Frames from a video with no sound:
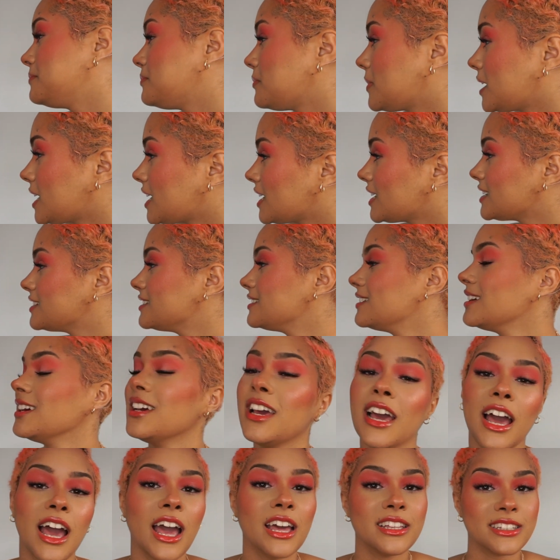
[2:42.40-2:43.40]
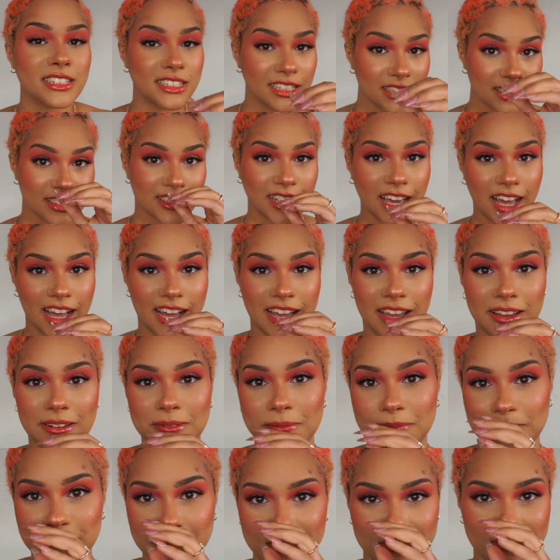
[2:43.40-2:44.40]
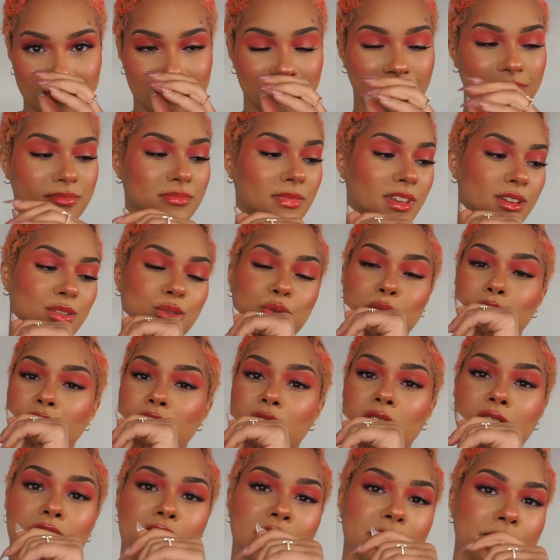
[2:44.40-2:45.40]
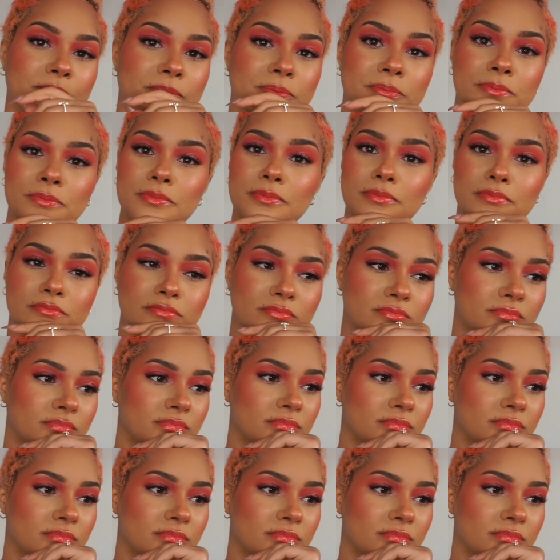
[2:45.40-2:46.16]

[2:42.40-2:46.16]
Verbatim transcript: Man, this guy, I swear to God.